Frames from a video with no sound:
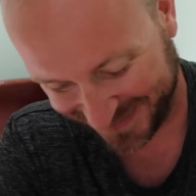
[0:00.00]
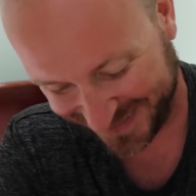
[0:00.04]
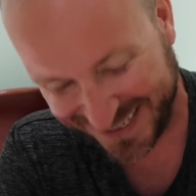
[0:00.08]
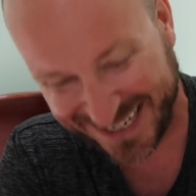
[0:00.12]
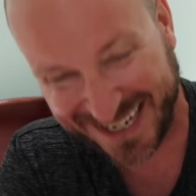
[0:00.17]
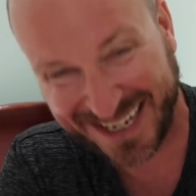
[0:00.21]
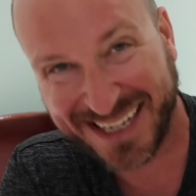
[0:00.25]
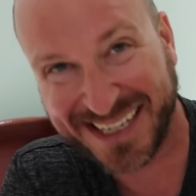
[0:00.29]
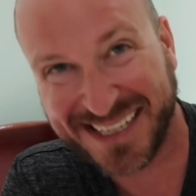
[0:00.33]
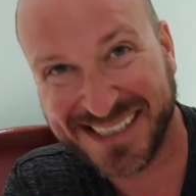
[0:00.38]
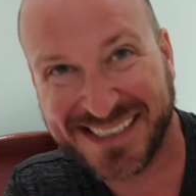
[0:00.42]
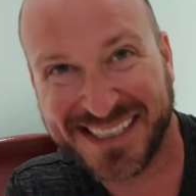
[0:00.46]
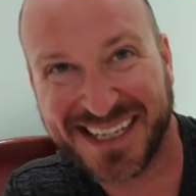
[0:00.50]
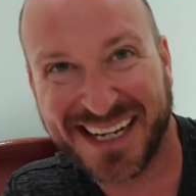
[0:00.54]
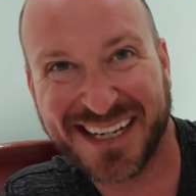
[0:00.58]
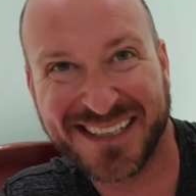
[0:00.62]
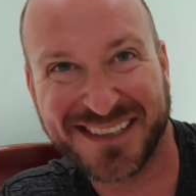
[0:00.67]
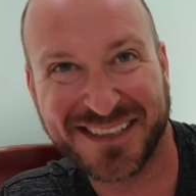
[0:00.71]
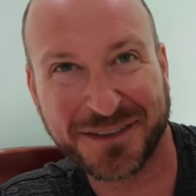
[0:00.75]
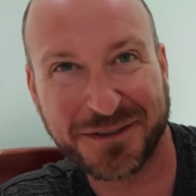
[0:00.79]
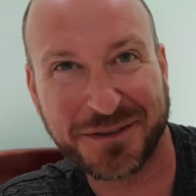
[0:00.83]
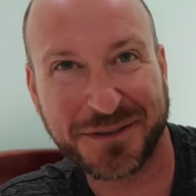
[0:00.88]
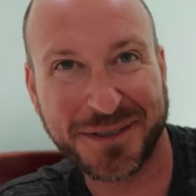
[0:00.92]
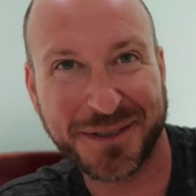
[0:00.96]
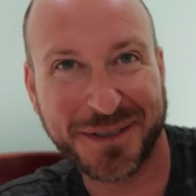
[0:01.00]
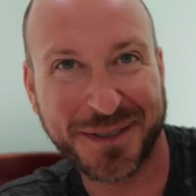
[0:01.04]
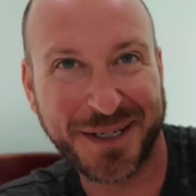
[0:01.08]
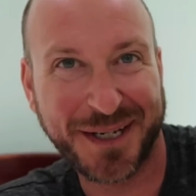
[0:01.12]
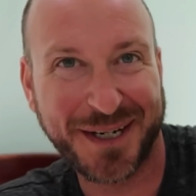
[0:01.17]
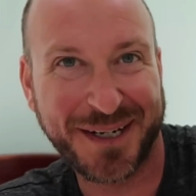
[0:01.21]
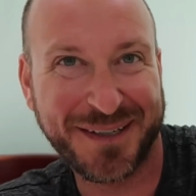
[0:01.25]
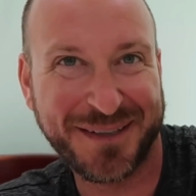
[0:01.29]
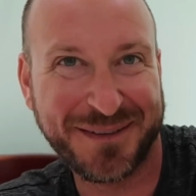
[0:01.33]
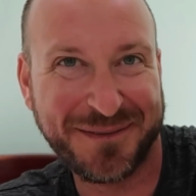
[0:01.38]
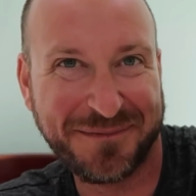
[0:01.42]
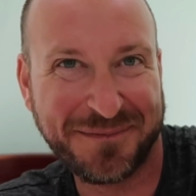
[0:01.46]
Take it easy, guys. I'll see you
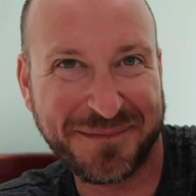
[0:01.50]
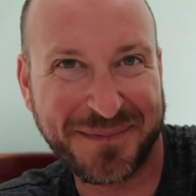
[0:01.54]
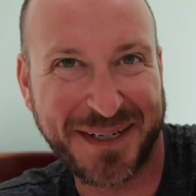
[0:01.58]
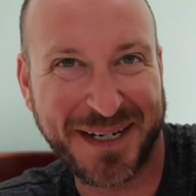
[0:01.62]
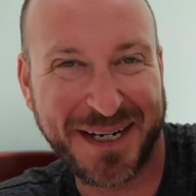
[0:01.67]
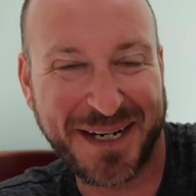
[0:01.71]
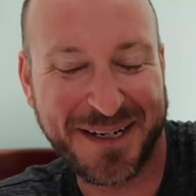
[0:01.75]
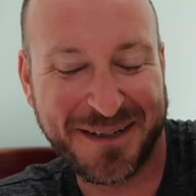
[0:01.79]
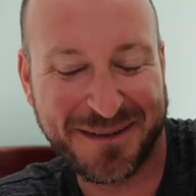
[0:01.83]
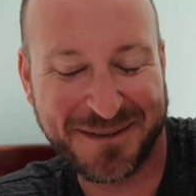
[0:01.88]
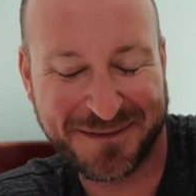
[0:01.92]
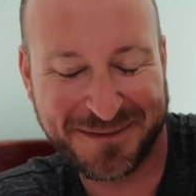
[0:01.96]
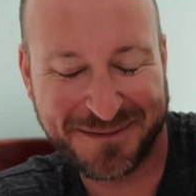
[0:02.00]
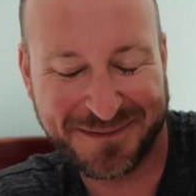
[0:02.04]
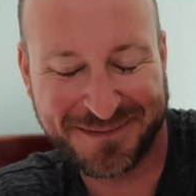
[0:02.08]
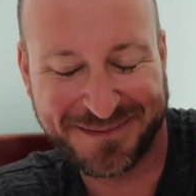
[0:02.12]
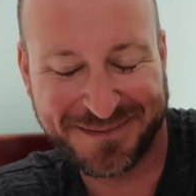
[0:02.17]
later. Bye.